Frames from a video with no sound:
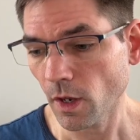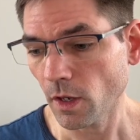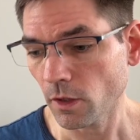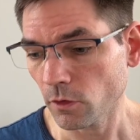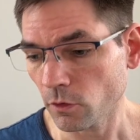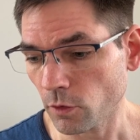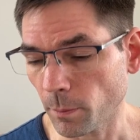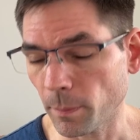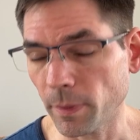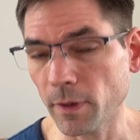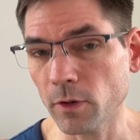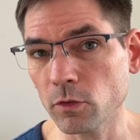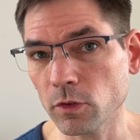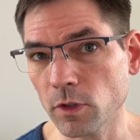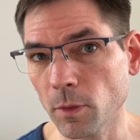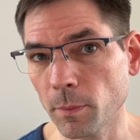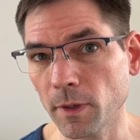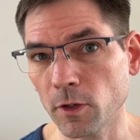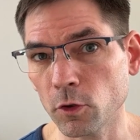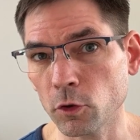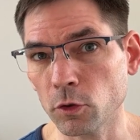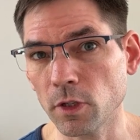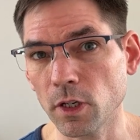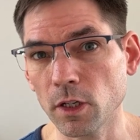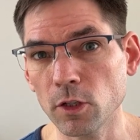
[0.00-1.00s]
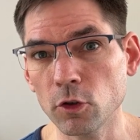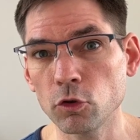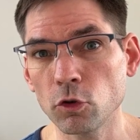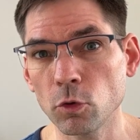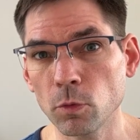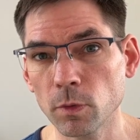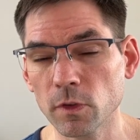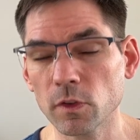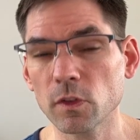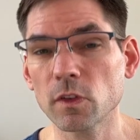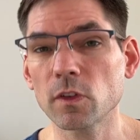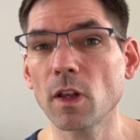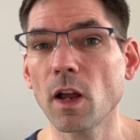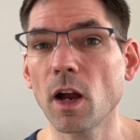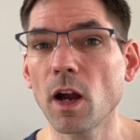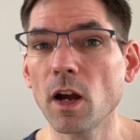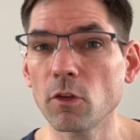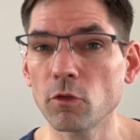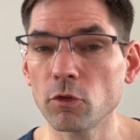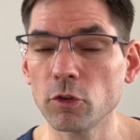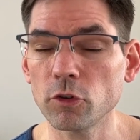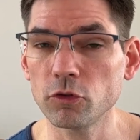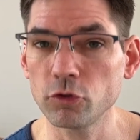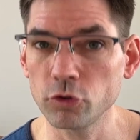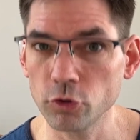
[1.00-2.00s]
To build a building, you will start
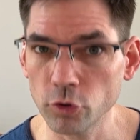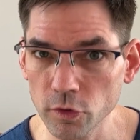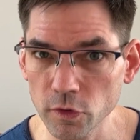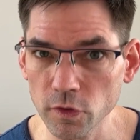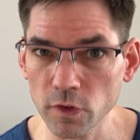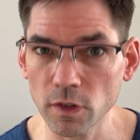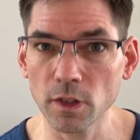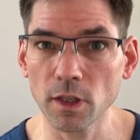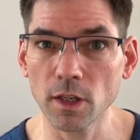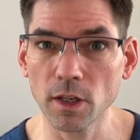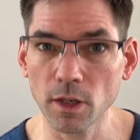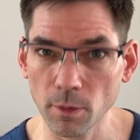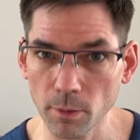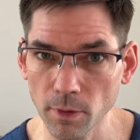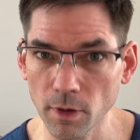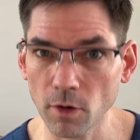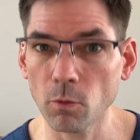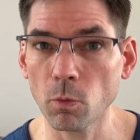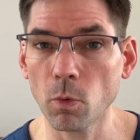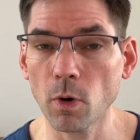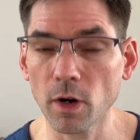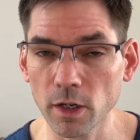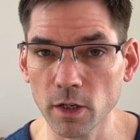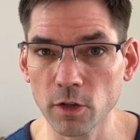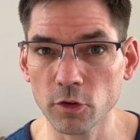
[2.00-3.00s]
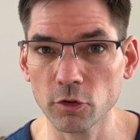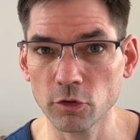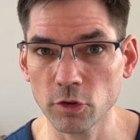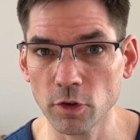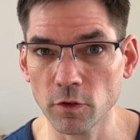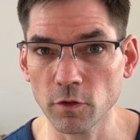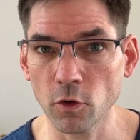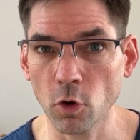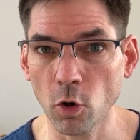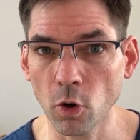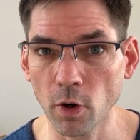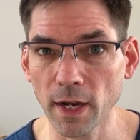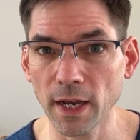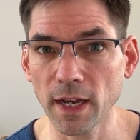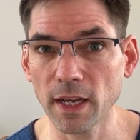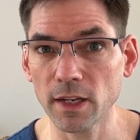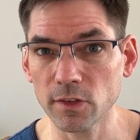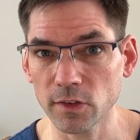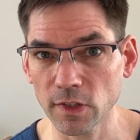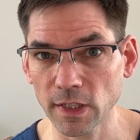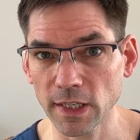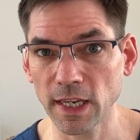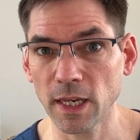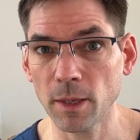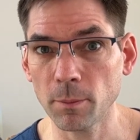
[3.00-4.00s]
reducing the amount of workers you've got as
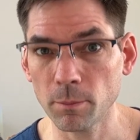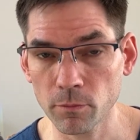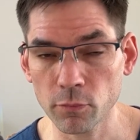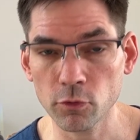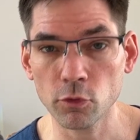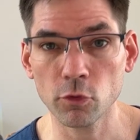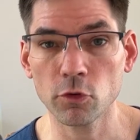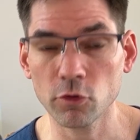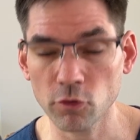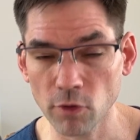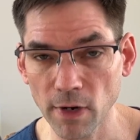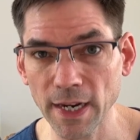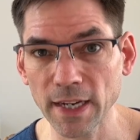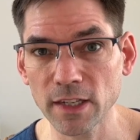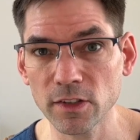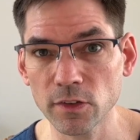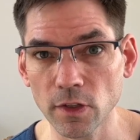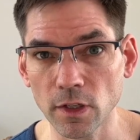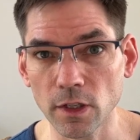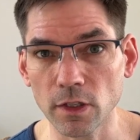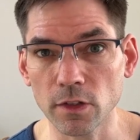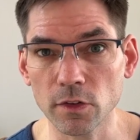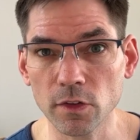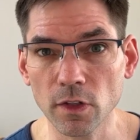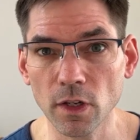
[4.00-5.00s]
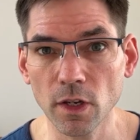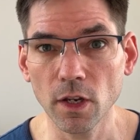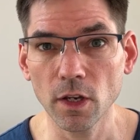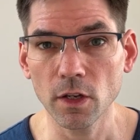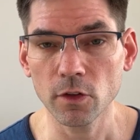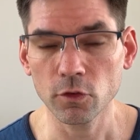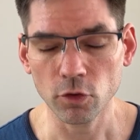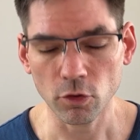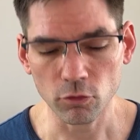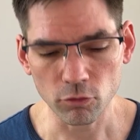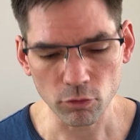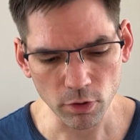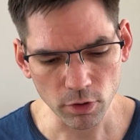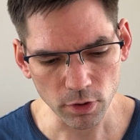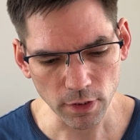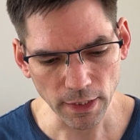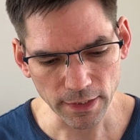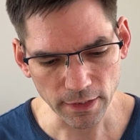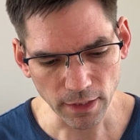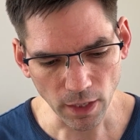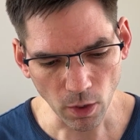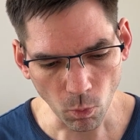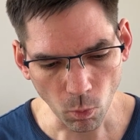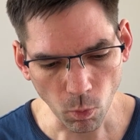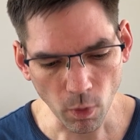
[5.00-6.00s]
the game progresses. So I really like
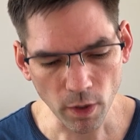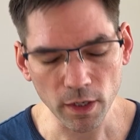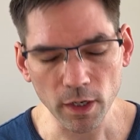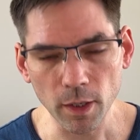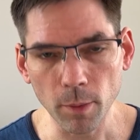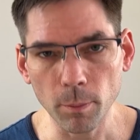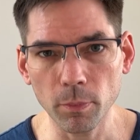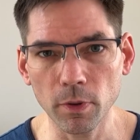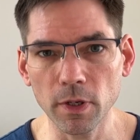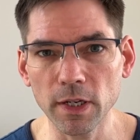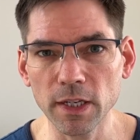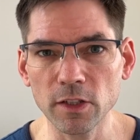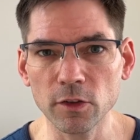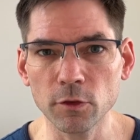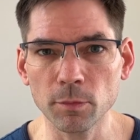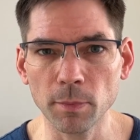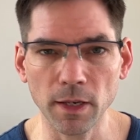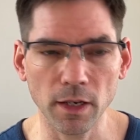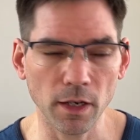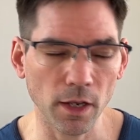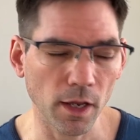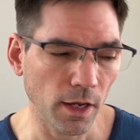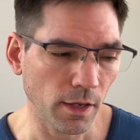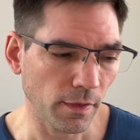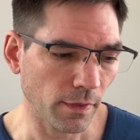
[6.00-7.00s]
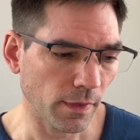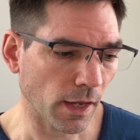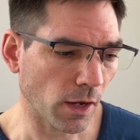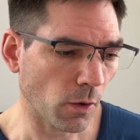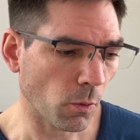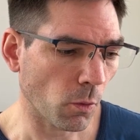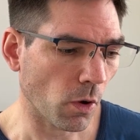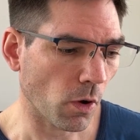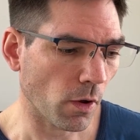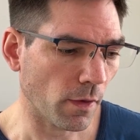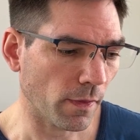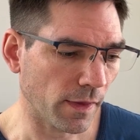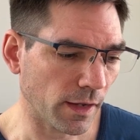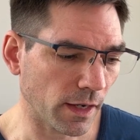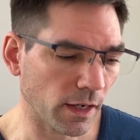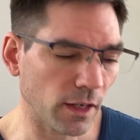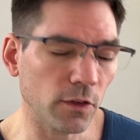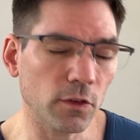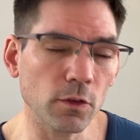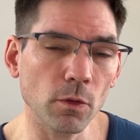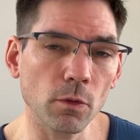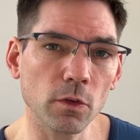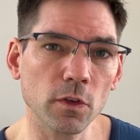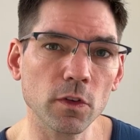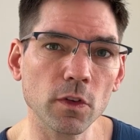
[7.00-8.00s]
that worker placement. Now, there
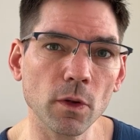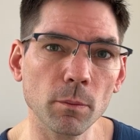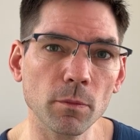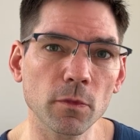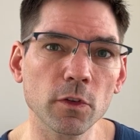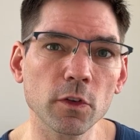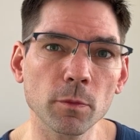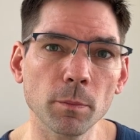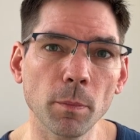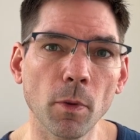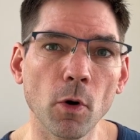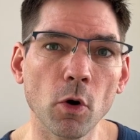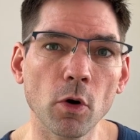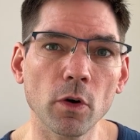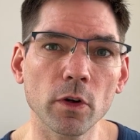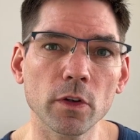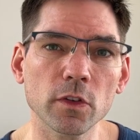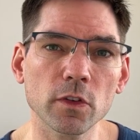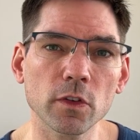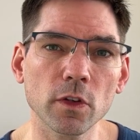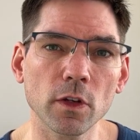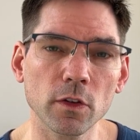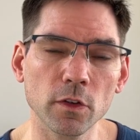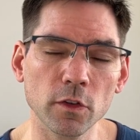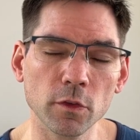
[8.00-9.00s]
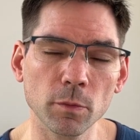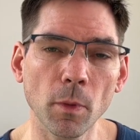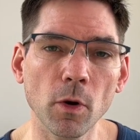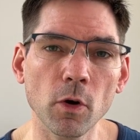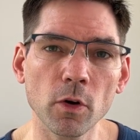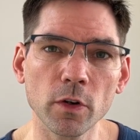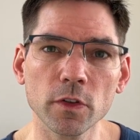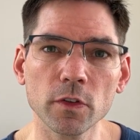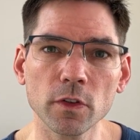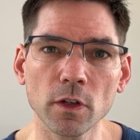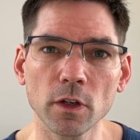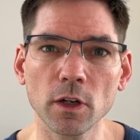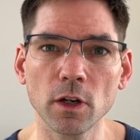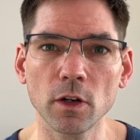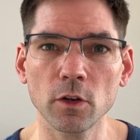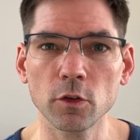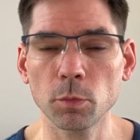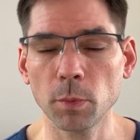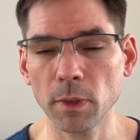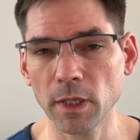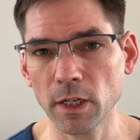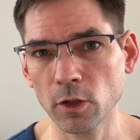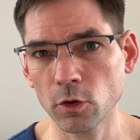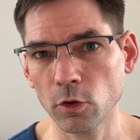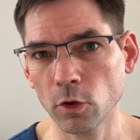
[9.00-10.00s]
is some spots, smaller circles,
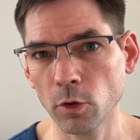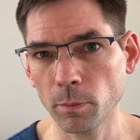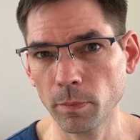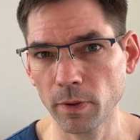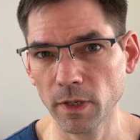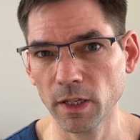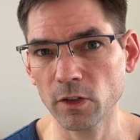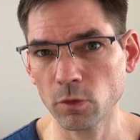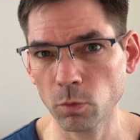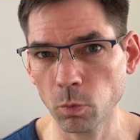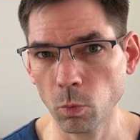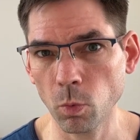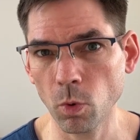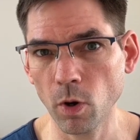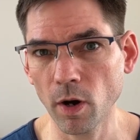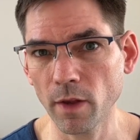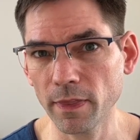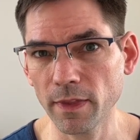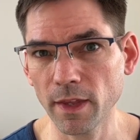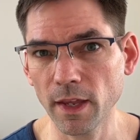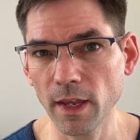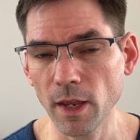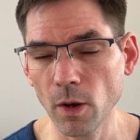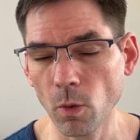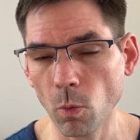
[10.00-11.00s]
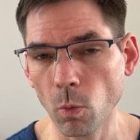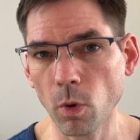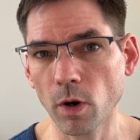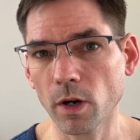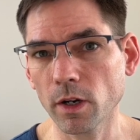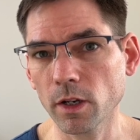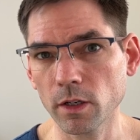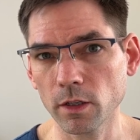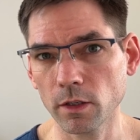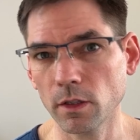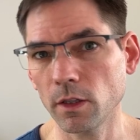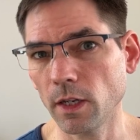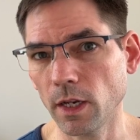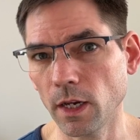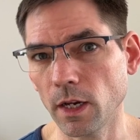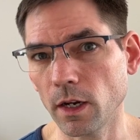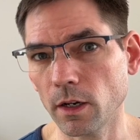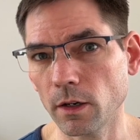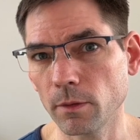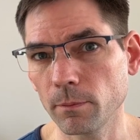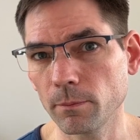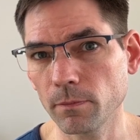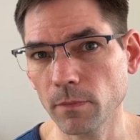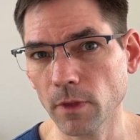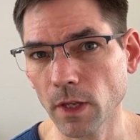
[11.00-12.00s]
where you can only place 1 worker
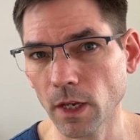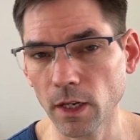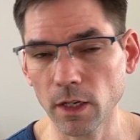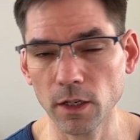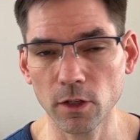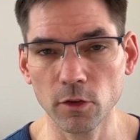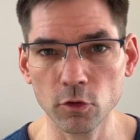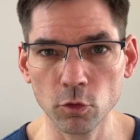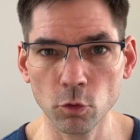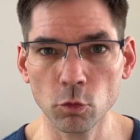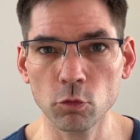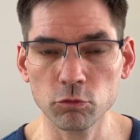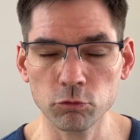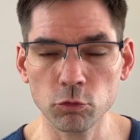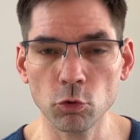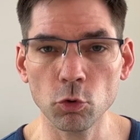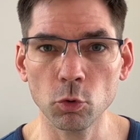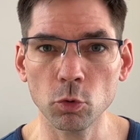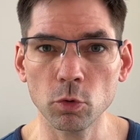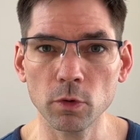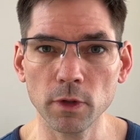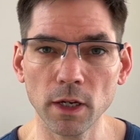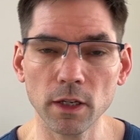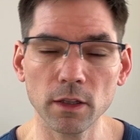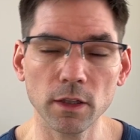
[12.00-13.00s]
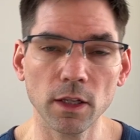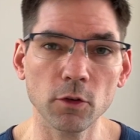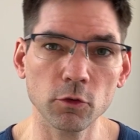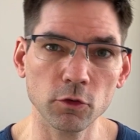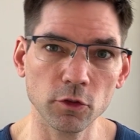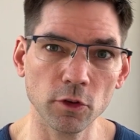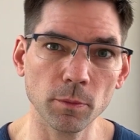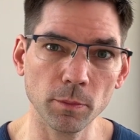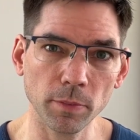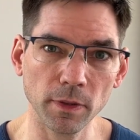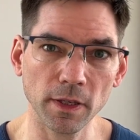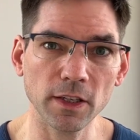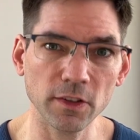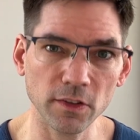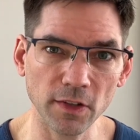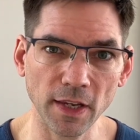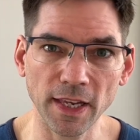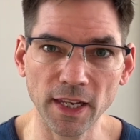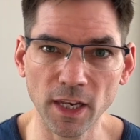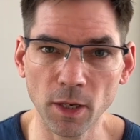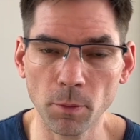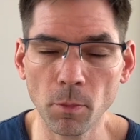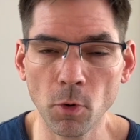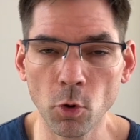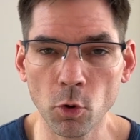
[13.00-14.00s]
there, and there's no rule that allows you to place
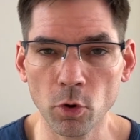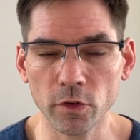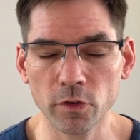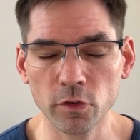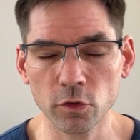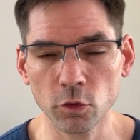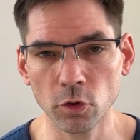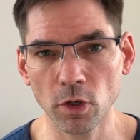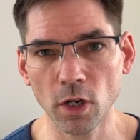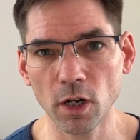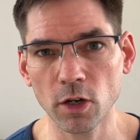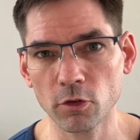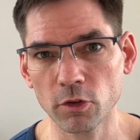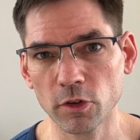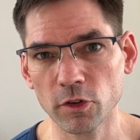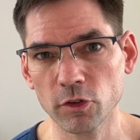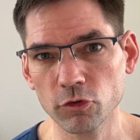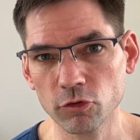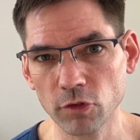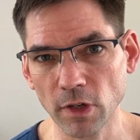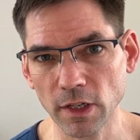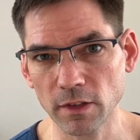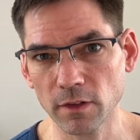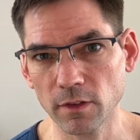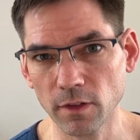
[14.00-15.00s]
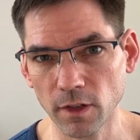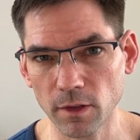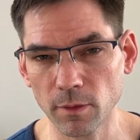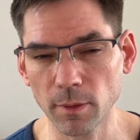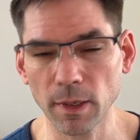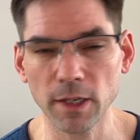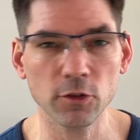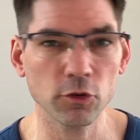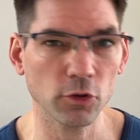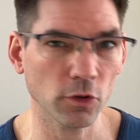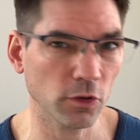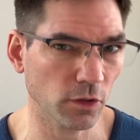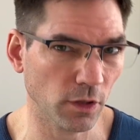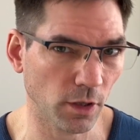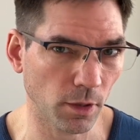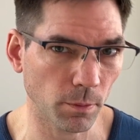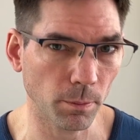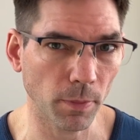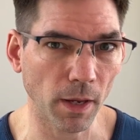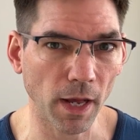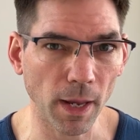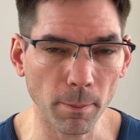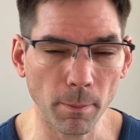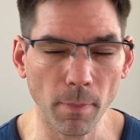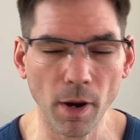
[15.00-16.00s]
any more. So you are restricted. That's used the
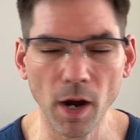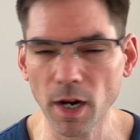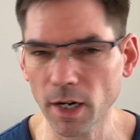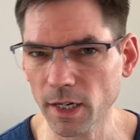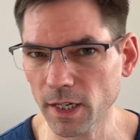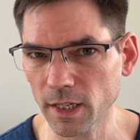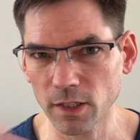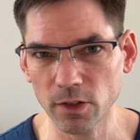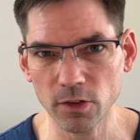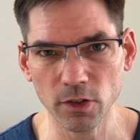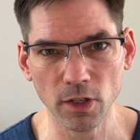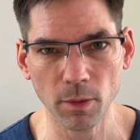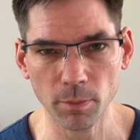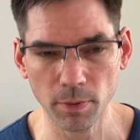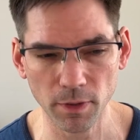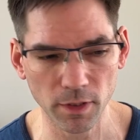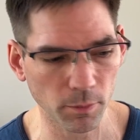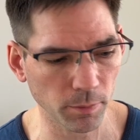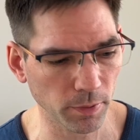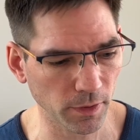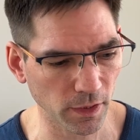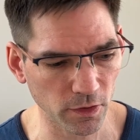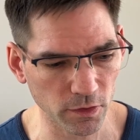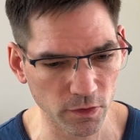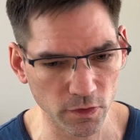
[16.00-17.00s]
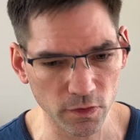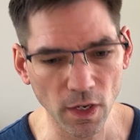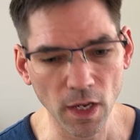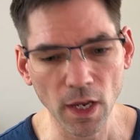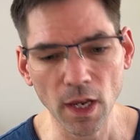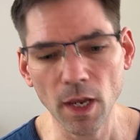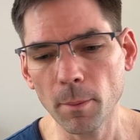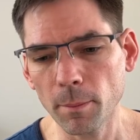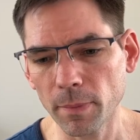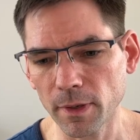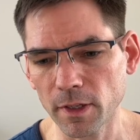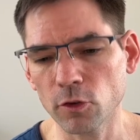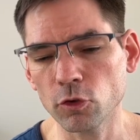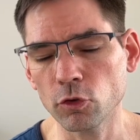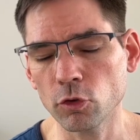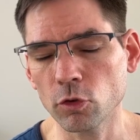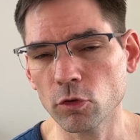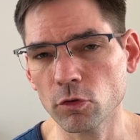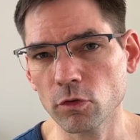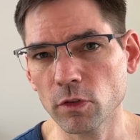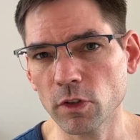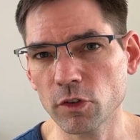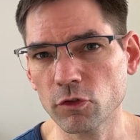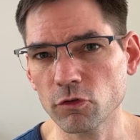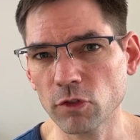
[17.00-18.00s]
black market and there's a couple other places, but you're
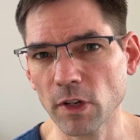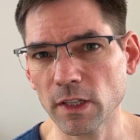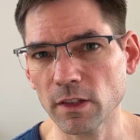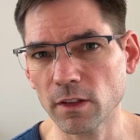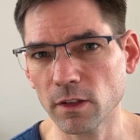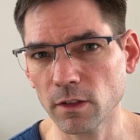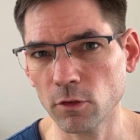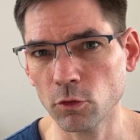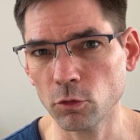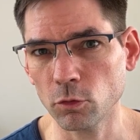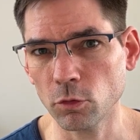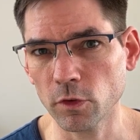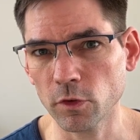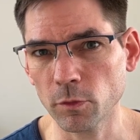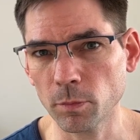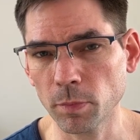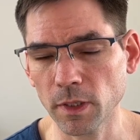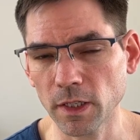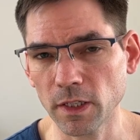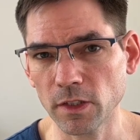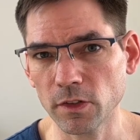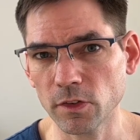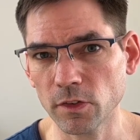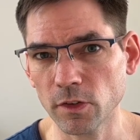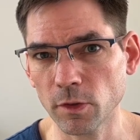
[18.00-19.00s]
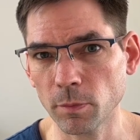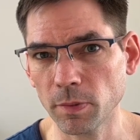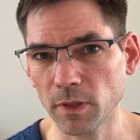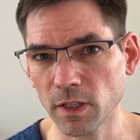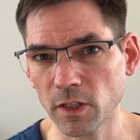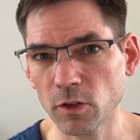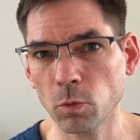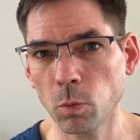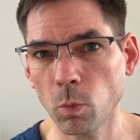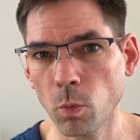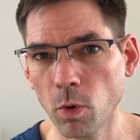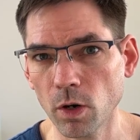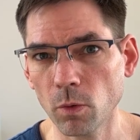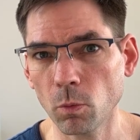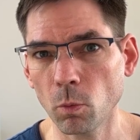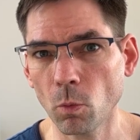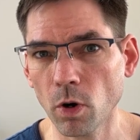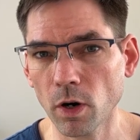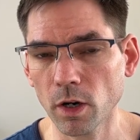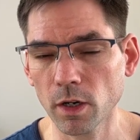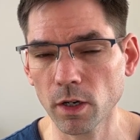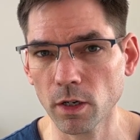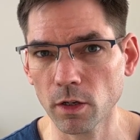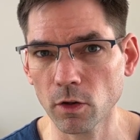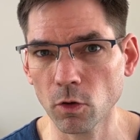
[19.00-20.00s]
restricted in those places to place 1
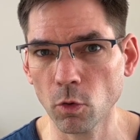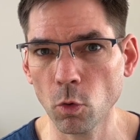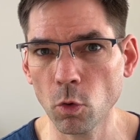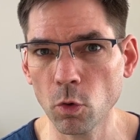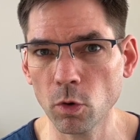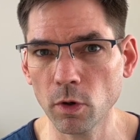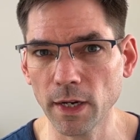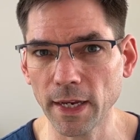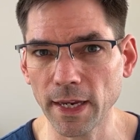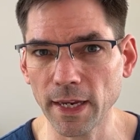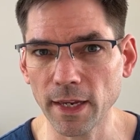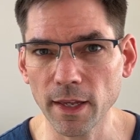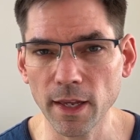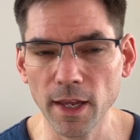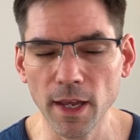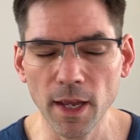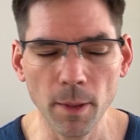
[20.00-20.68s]
worker only.